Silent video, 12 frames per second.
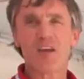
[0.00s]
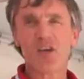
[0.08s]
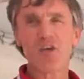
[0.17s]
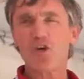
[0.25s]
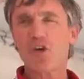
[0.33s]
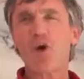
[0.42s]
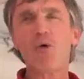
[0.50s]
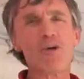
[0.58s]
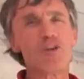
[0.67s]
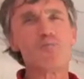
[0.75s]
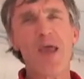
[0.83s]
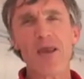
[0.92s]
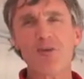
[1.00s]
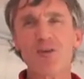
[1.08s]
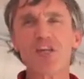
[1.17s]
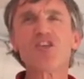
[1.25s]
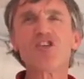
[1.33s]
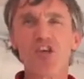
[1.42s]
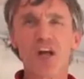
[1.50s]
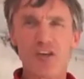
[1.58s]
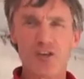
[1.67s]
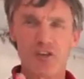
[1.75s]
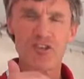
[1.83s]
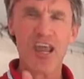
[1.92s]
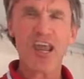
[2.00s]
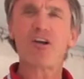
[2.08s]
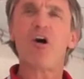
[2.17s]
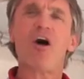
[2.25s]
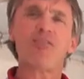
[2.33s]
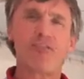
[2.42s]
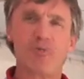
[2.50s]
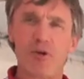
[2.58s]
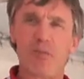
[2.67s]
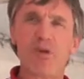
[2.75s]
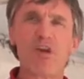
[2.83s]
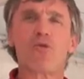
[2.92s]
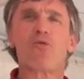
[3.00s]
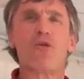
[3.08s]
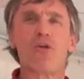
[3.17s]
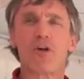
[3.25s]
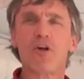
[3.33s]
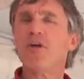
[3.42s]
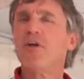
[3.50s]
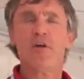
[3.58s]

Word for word: You could always manually shut tank off from your meter roller